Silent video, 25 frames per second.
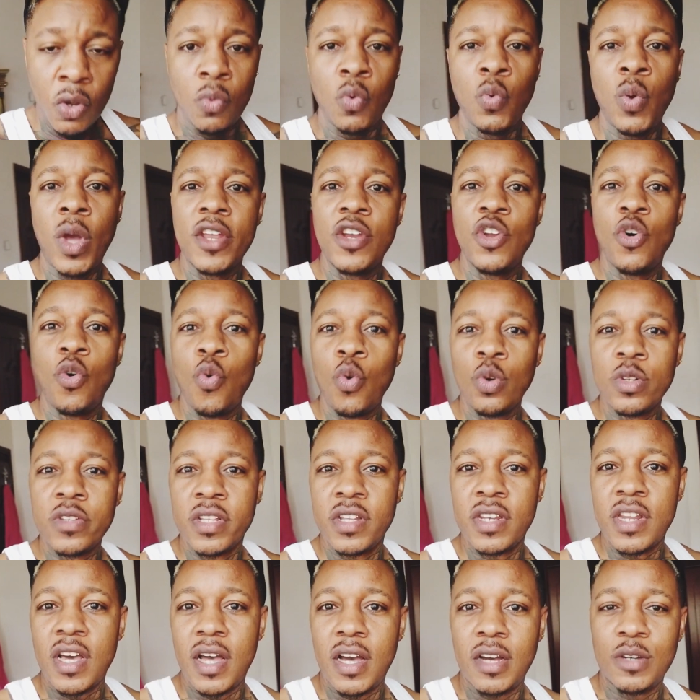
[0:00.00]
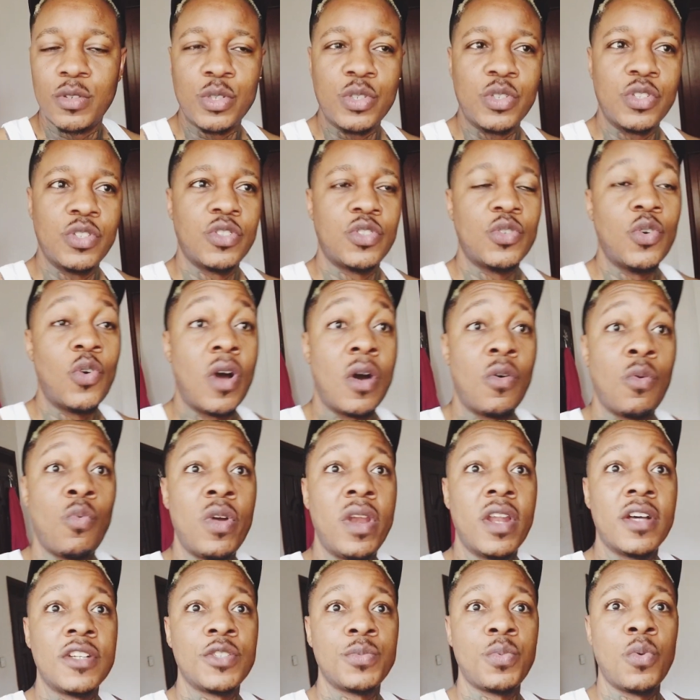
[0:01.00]
we had no water in the house. So I
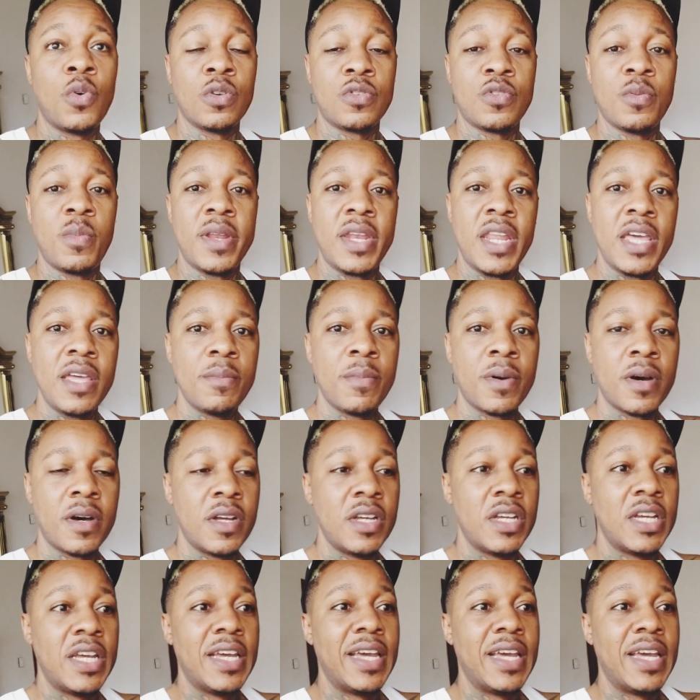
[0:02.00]
went and spoke to my neighbor.